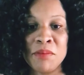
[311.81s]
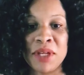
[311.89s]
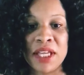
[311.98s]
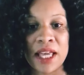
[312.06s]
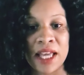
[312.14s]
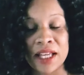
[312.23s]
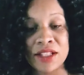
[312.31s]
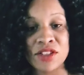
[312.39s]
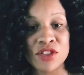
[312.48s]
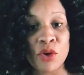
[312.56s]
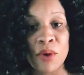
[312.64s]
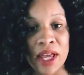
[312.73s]
be
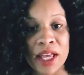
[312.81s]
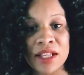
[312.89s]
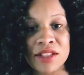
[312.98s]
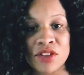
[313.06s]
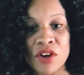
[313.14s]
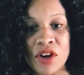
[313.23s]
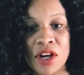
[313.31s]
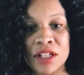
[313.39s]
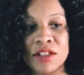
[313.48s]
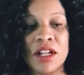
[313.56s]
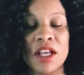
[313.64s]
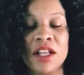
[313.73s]
hands on.